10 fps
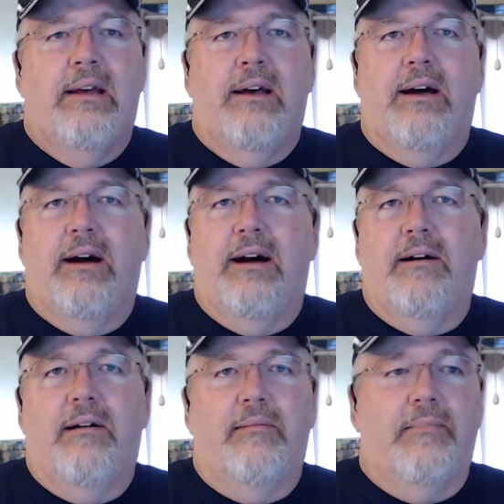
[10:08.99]

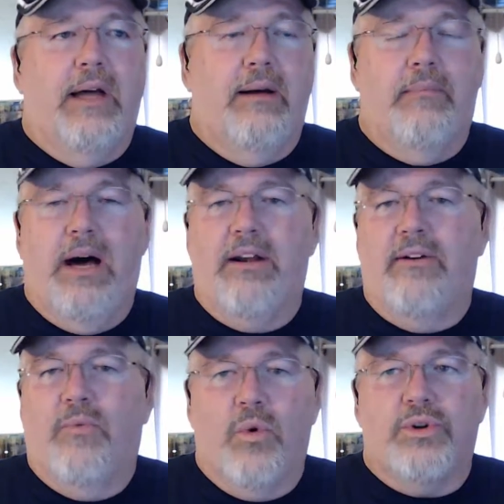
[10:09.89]
Modern
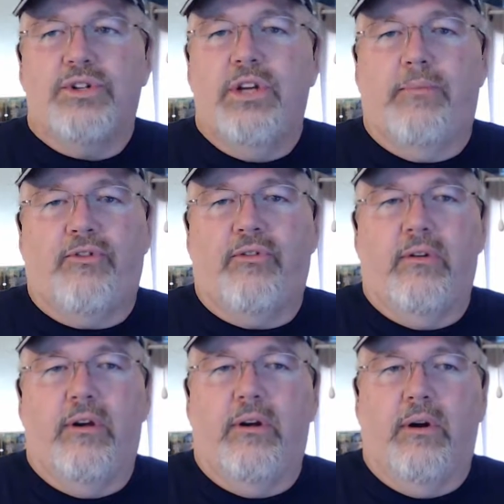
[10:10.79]
warships
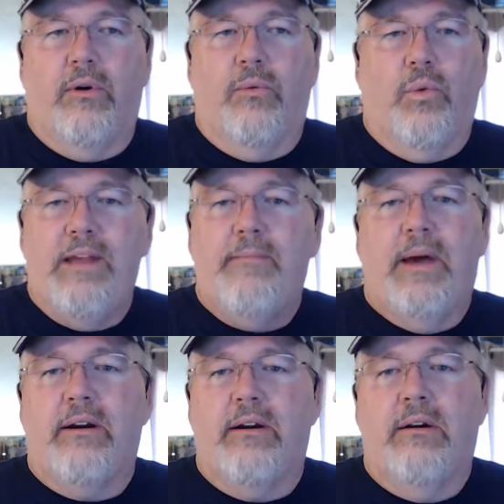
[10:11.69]
are way better.